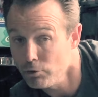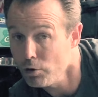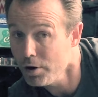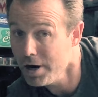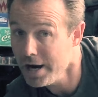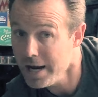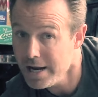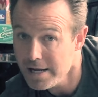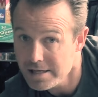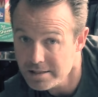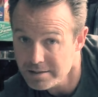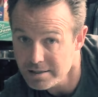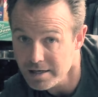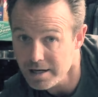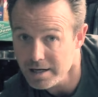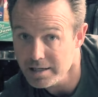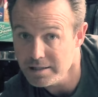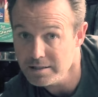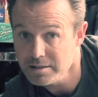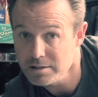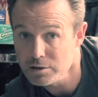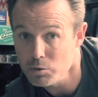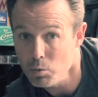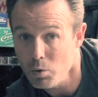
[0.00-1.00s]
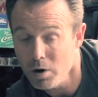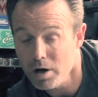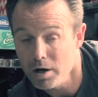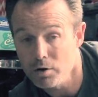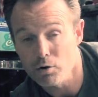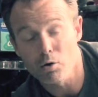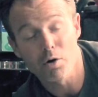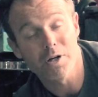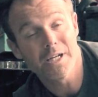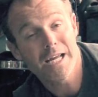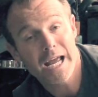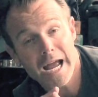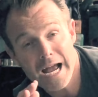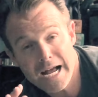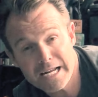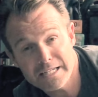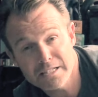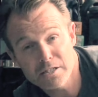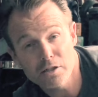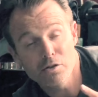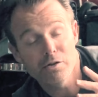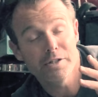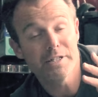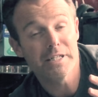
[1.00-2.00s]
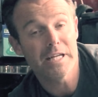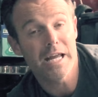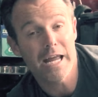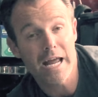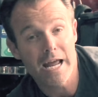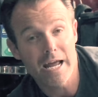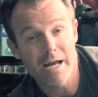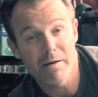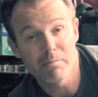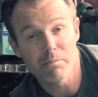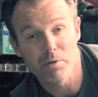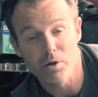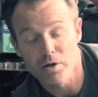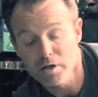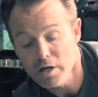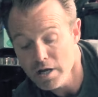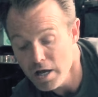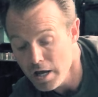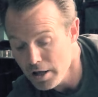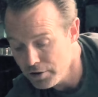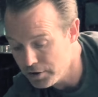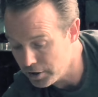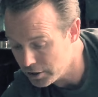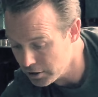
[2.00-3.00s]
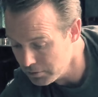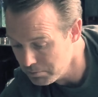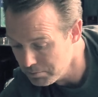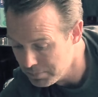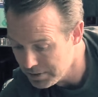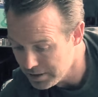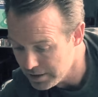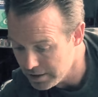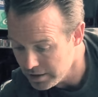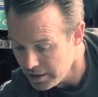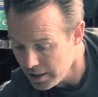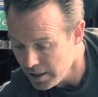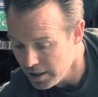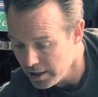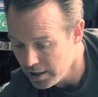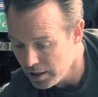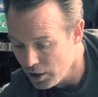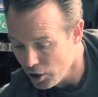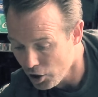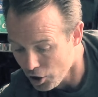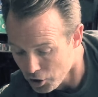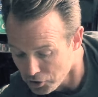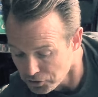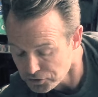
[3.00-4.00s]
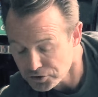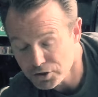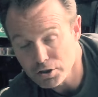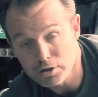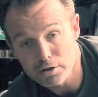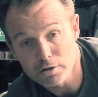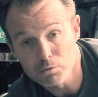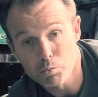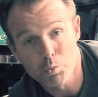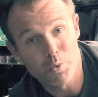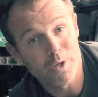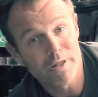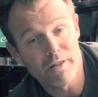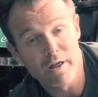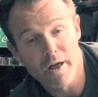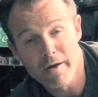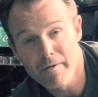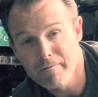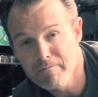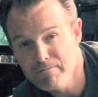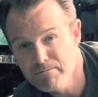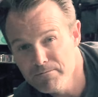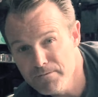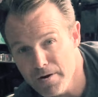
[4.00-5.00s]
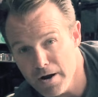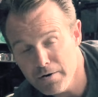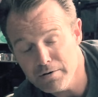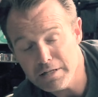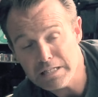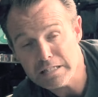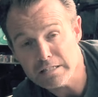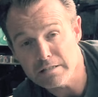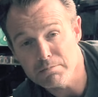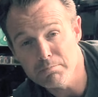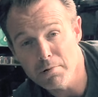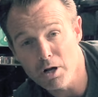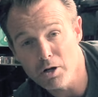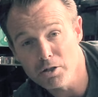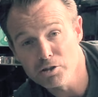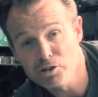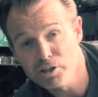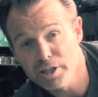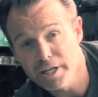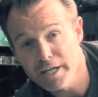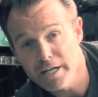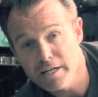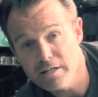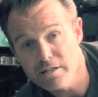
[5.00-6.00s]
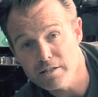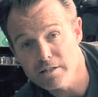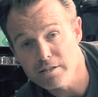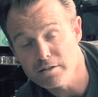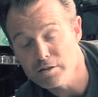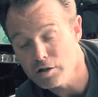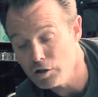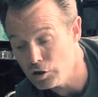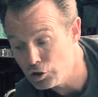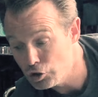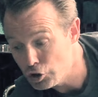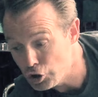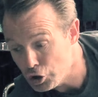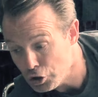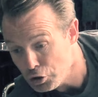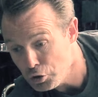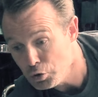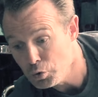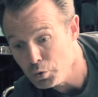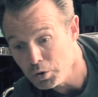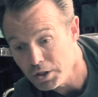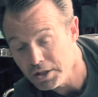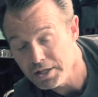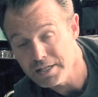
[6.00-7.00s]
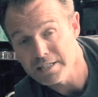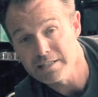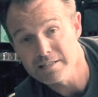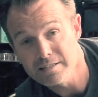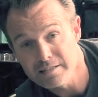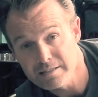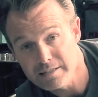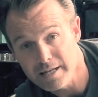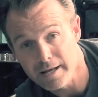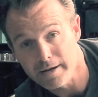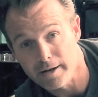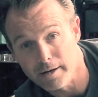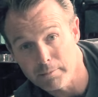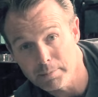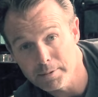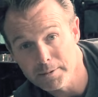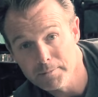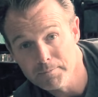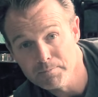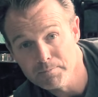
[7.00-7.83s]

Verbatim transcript: or anti-squat or caster and camber that can be altered with very small changes to this setup.